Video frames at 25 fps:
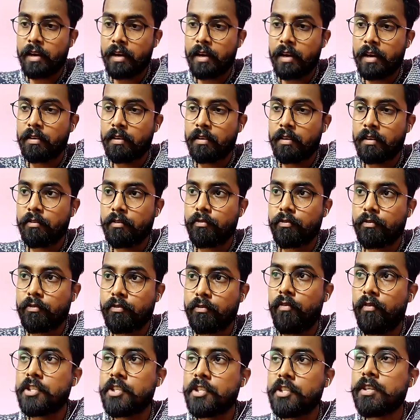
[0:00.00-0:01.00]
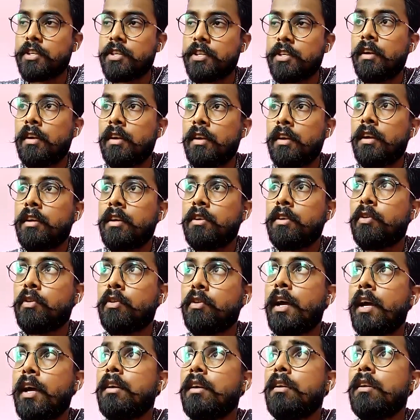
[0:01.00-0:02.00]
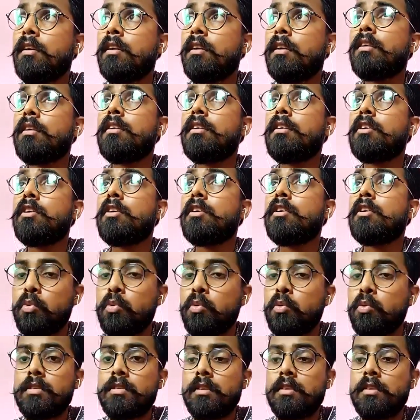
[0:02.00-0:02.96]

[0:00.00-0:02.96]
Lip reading: from which you can use,